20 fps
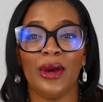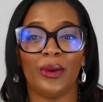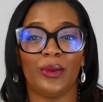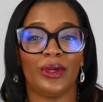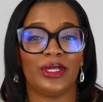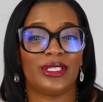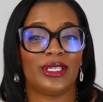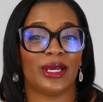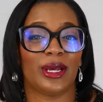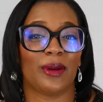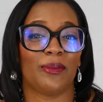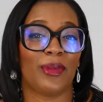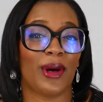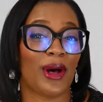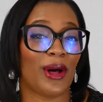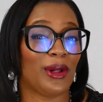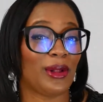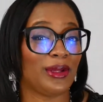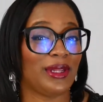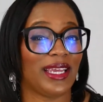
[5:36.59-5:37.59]
We took a
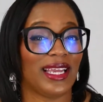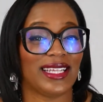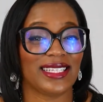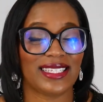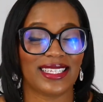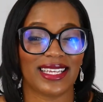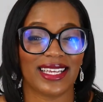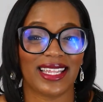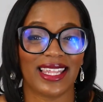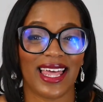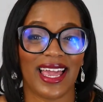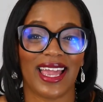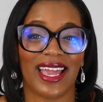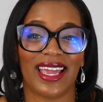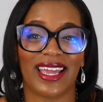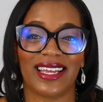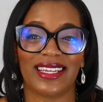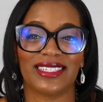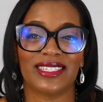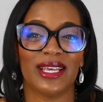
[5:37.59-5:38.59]
pole dancing
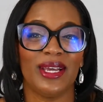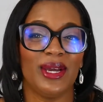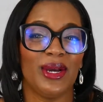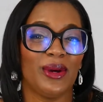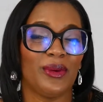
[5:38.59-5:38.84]
class.